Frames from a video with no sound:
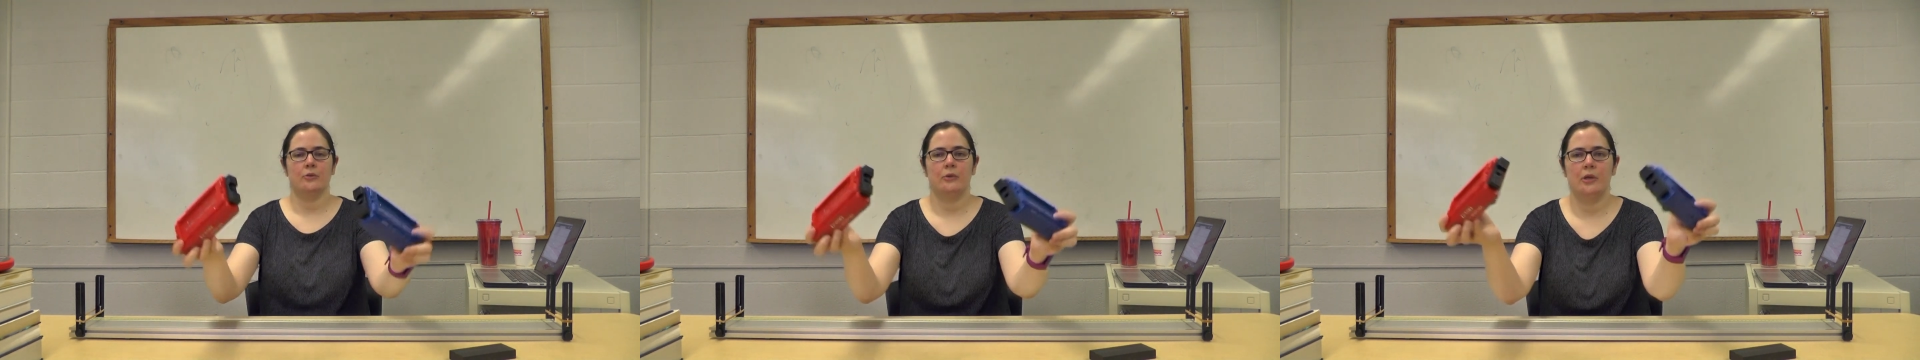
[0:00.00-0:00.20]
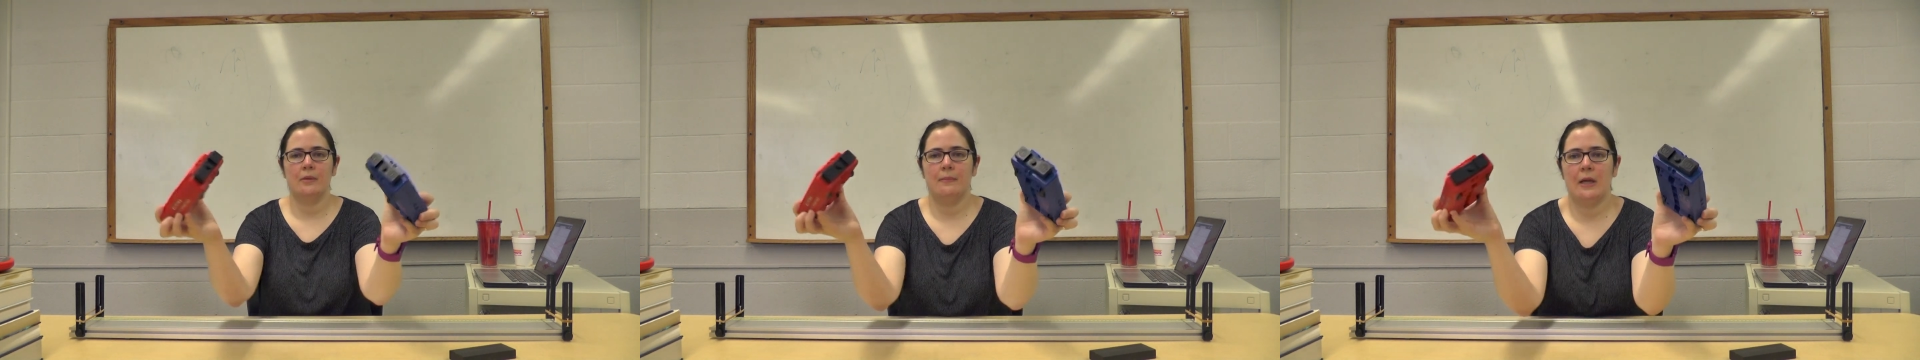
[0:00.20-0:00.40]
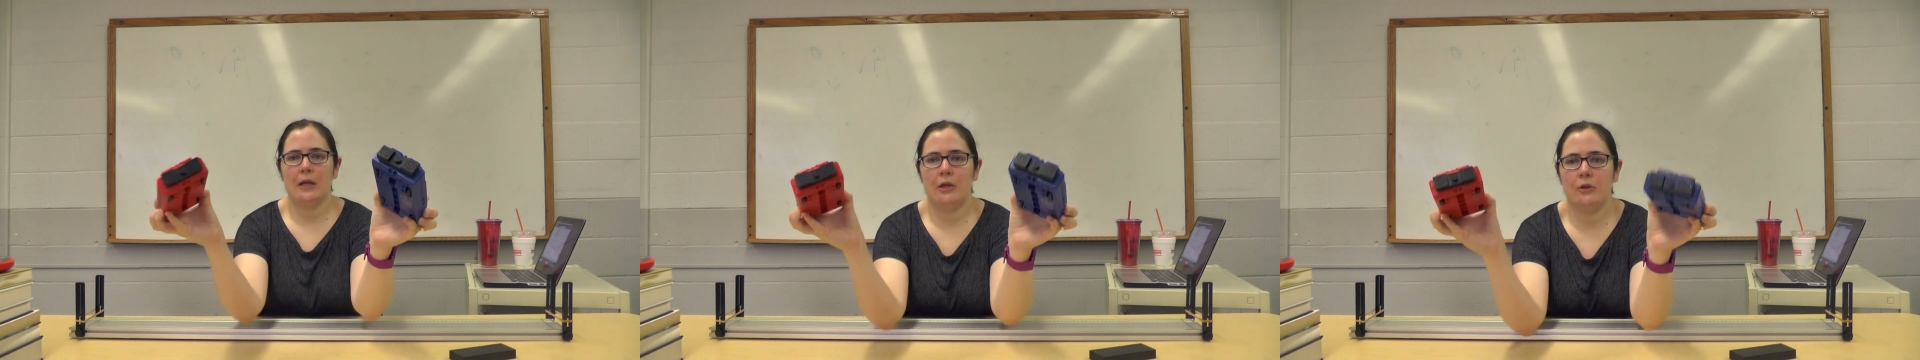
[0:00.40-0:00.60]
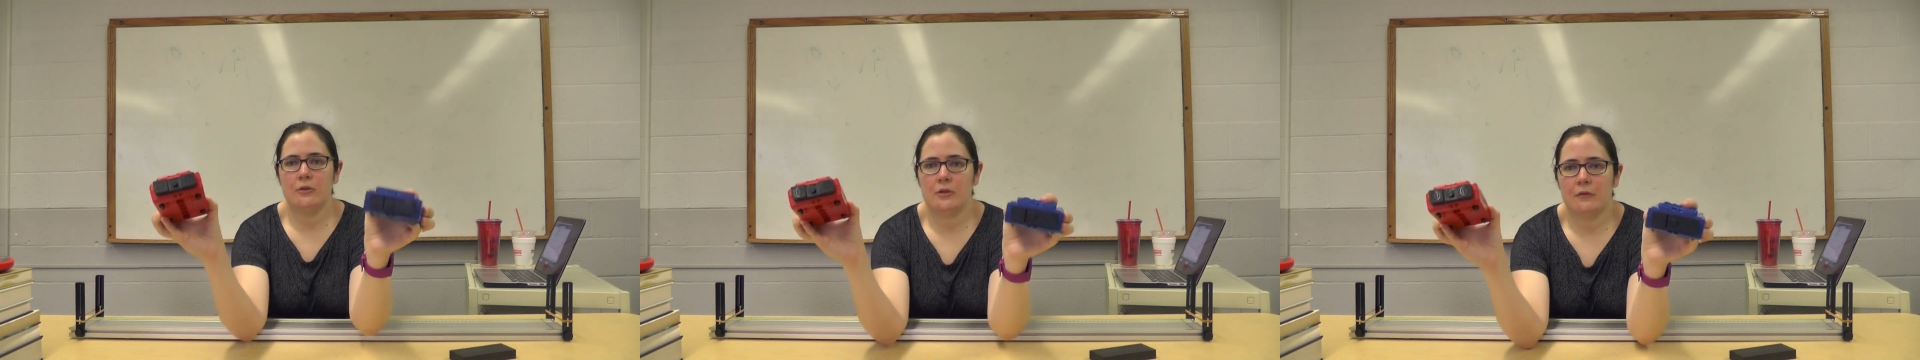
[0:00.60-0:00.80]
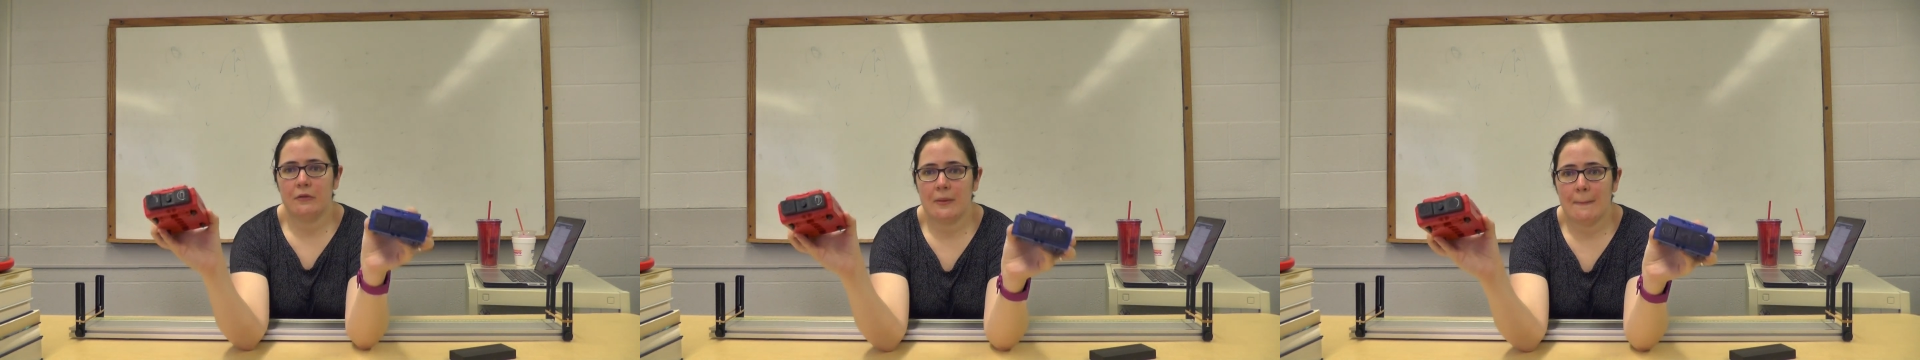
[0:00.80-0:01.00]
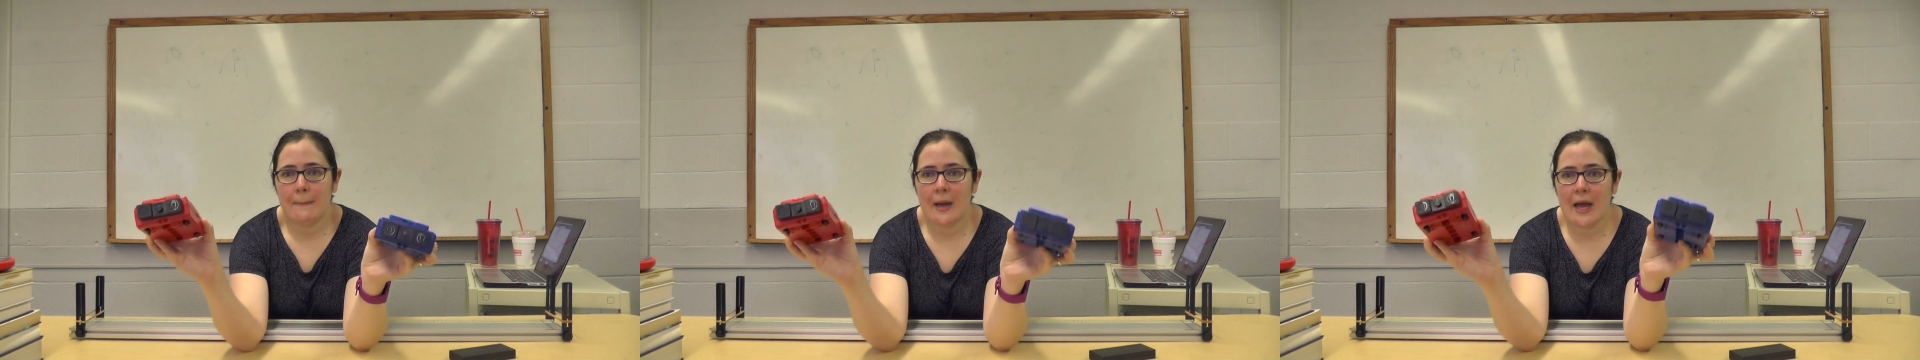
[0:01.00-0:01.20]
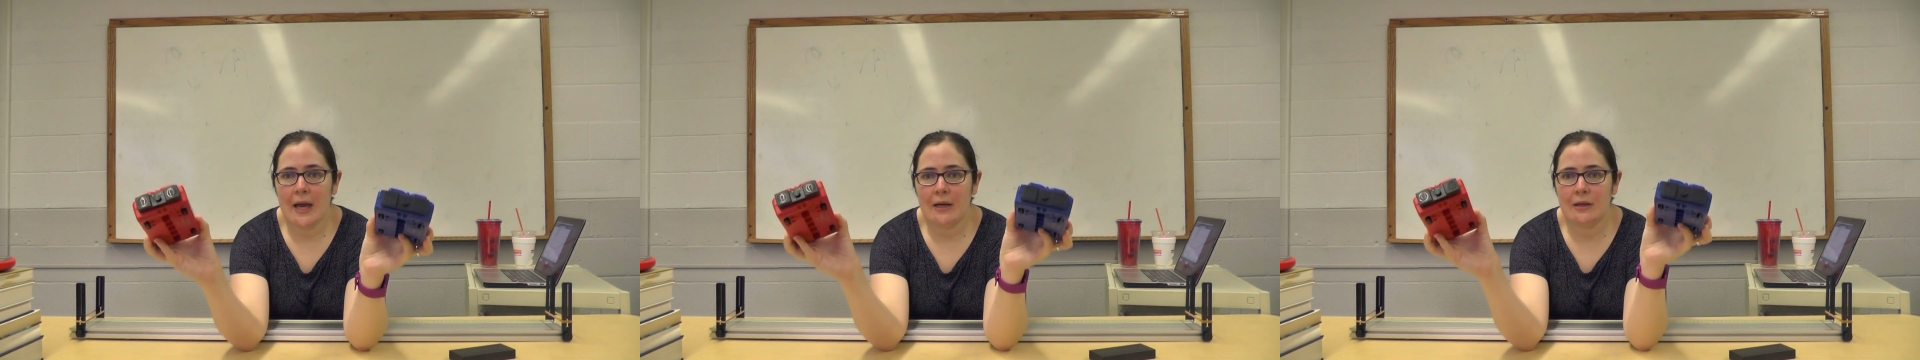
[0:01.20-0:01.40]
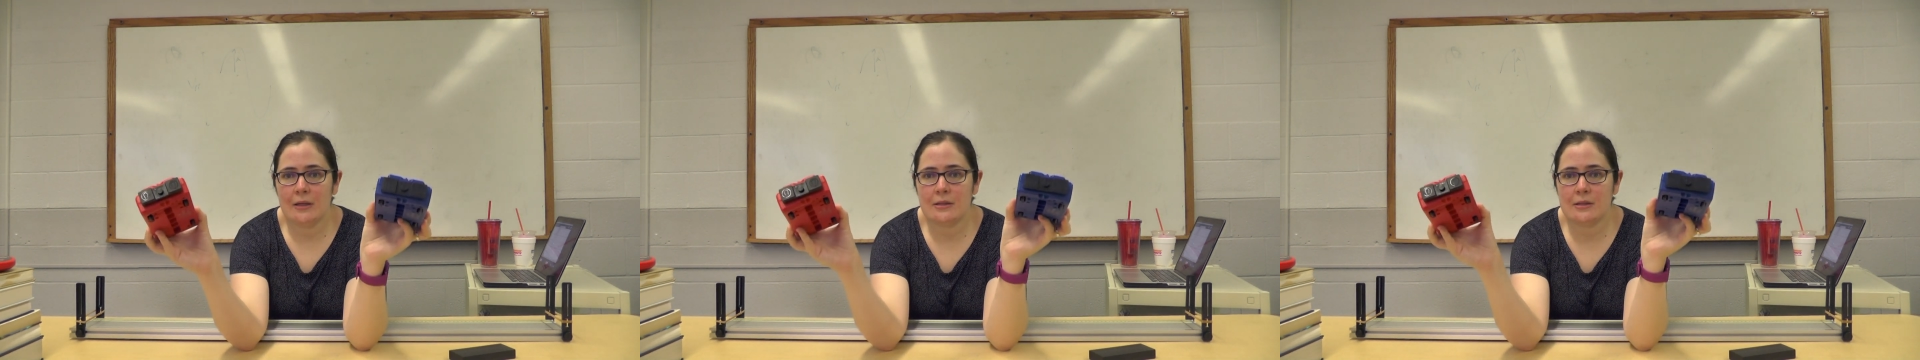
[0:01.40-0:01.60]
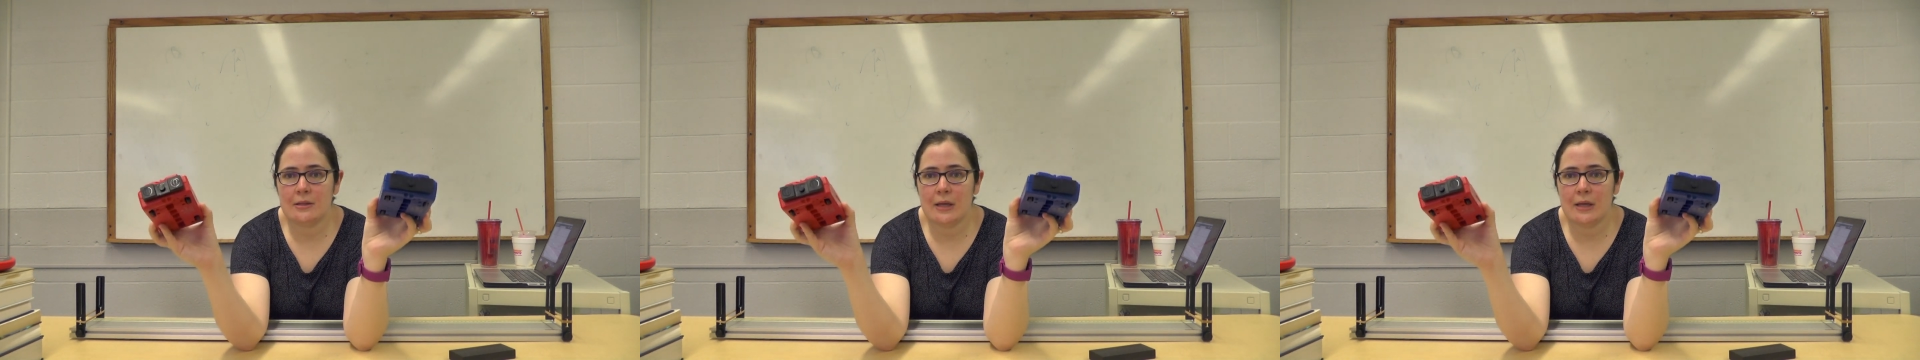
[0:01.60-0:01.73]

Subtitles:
we're going to make use of the magnets